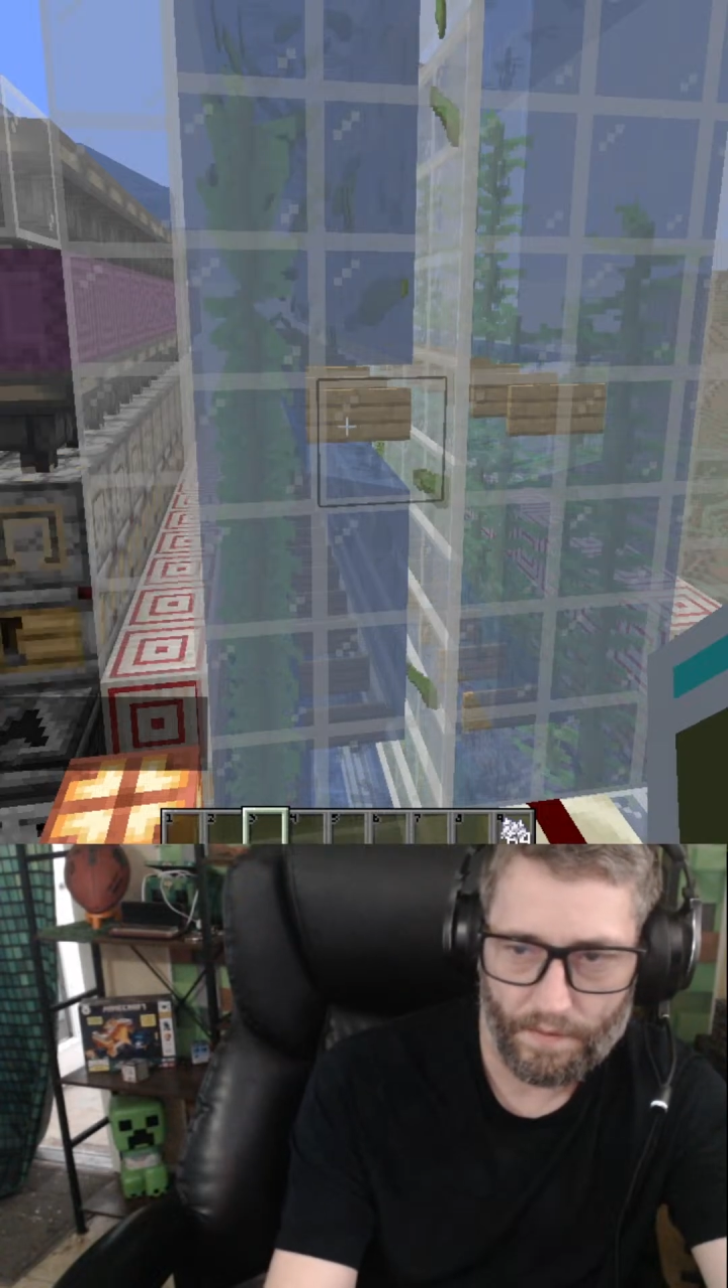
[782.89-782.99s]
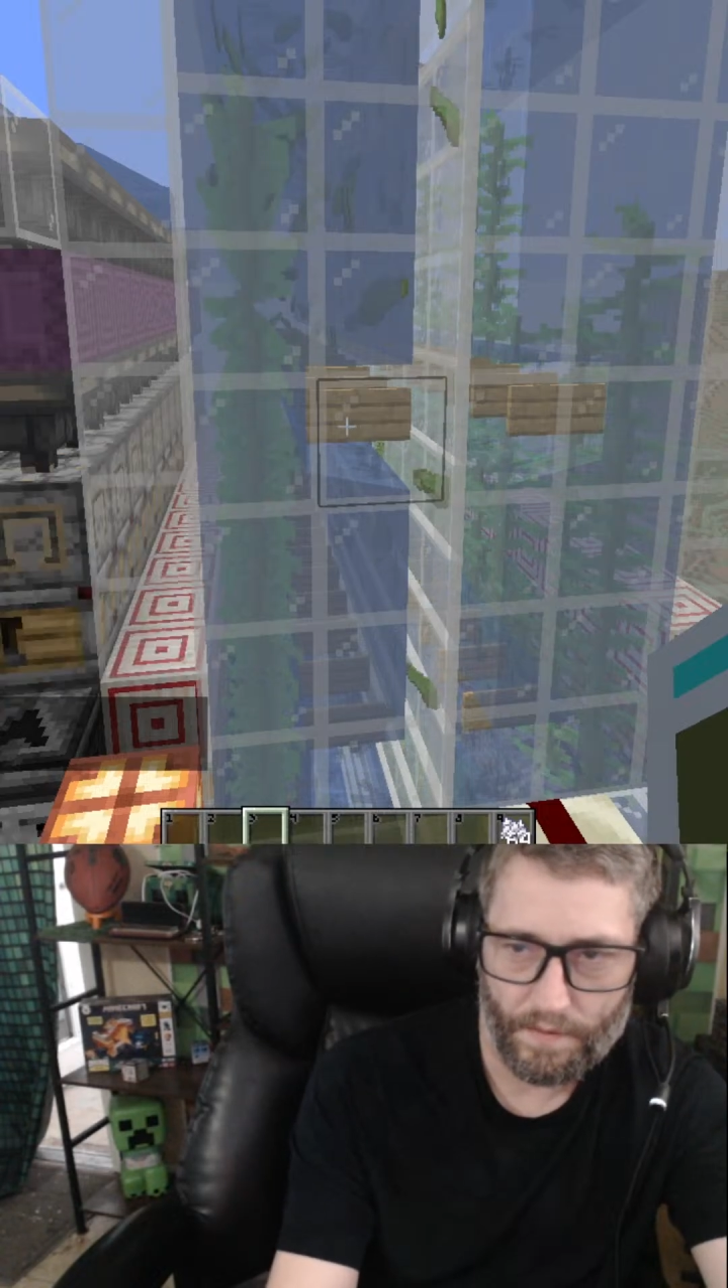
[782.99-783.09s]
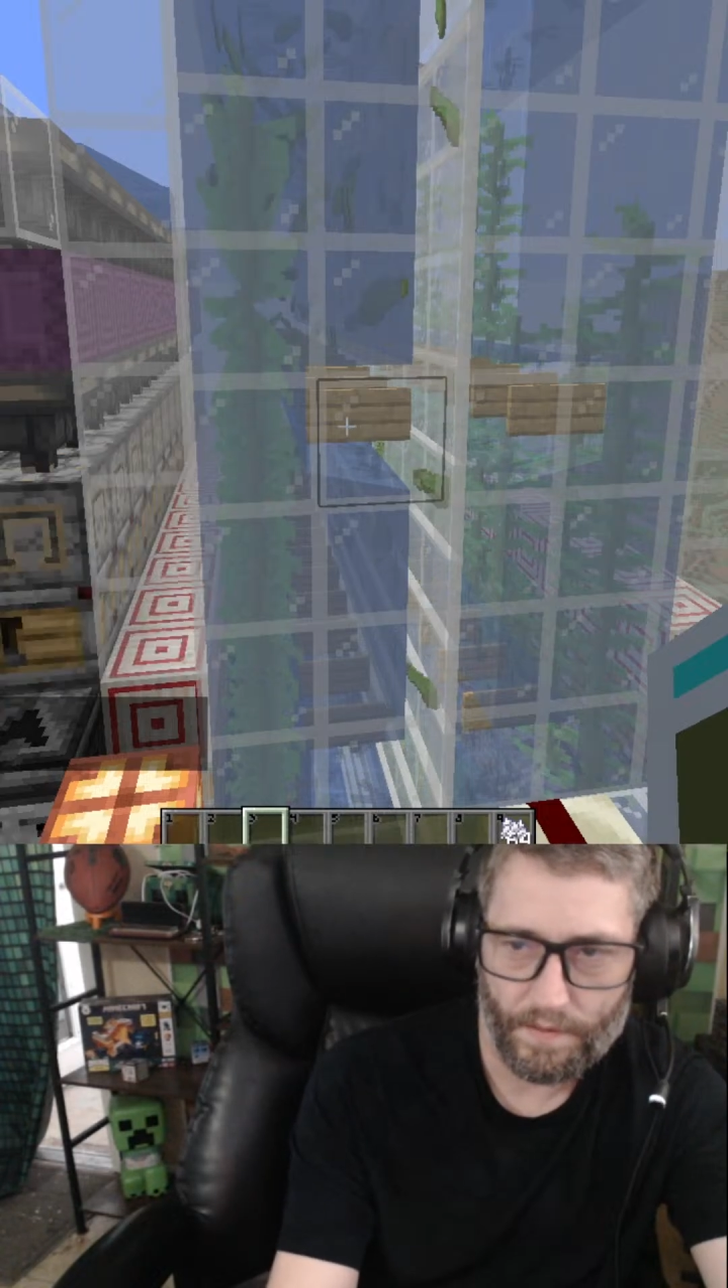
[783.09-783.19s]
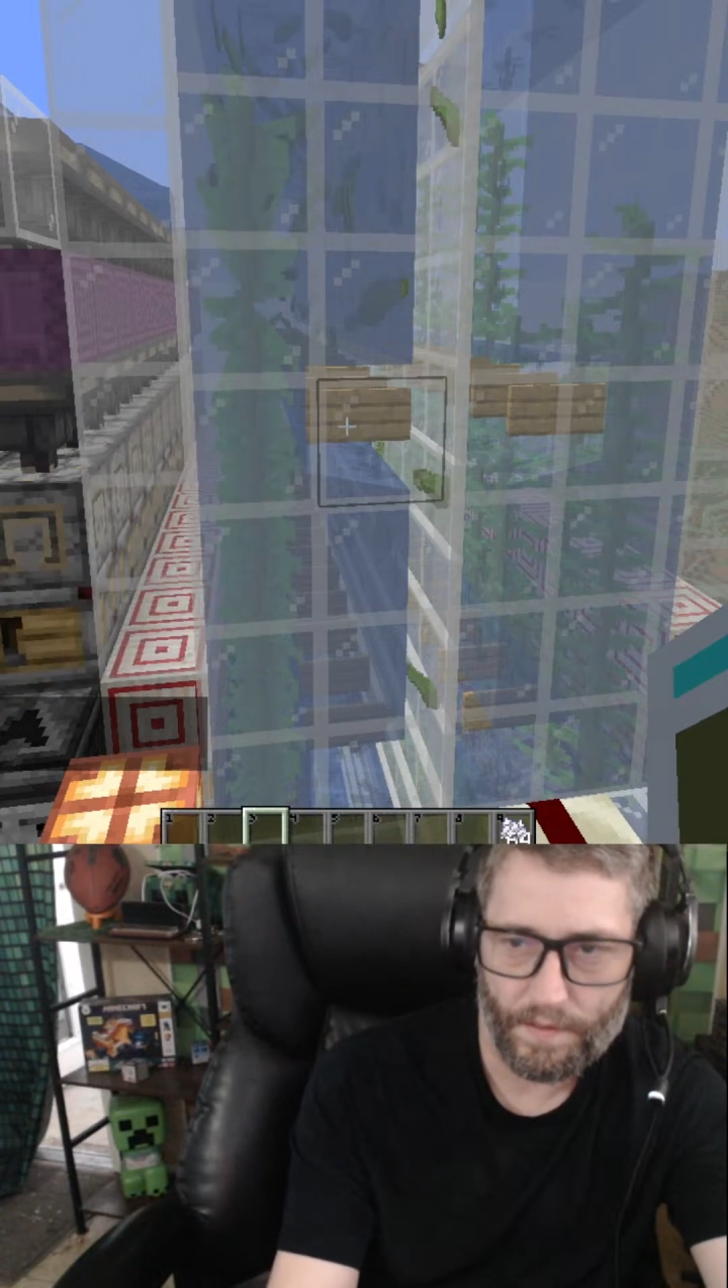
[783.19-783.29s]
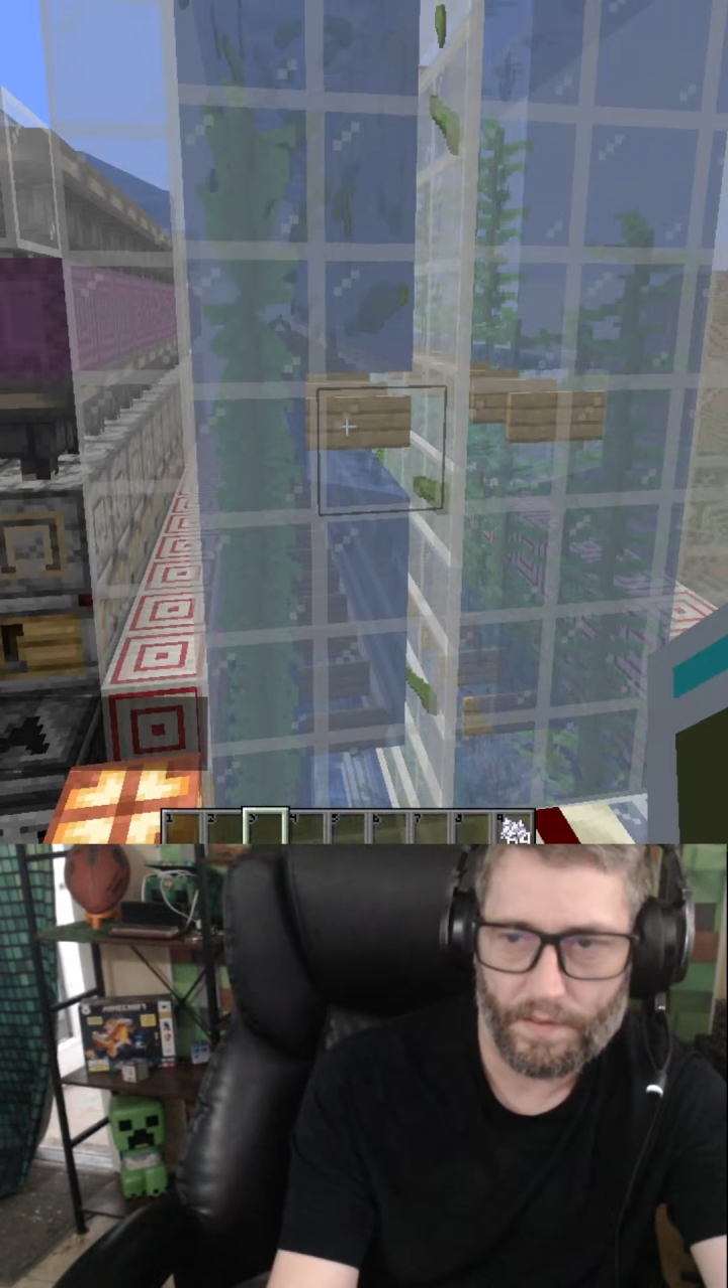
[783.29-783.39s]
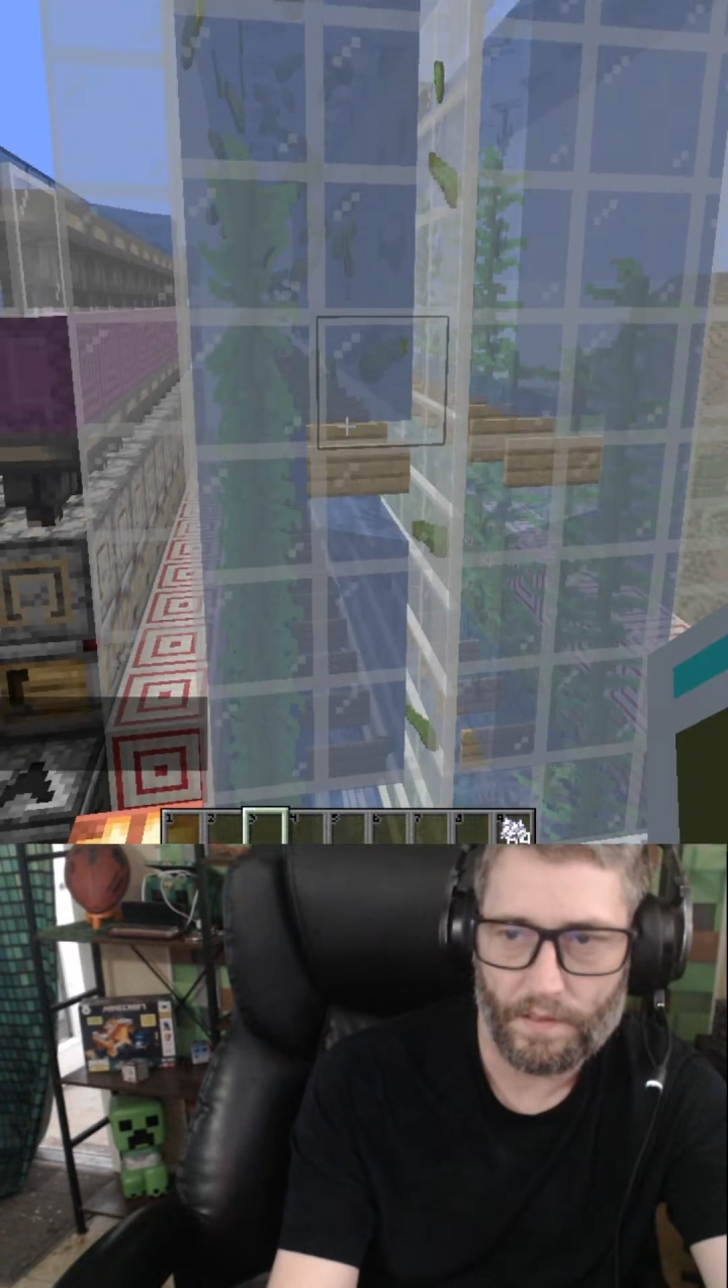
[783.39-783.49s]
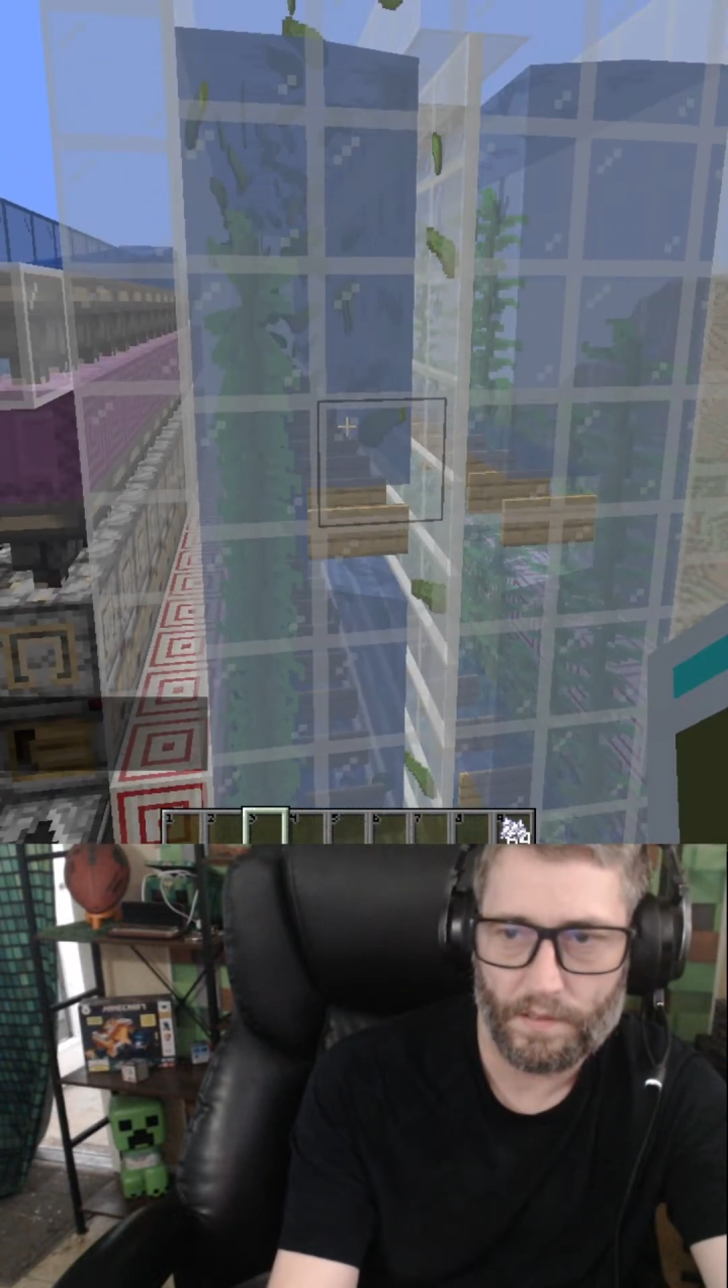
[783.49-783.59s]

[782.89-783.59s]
It does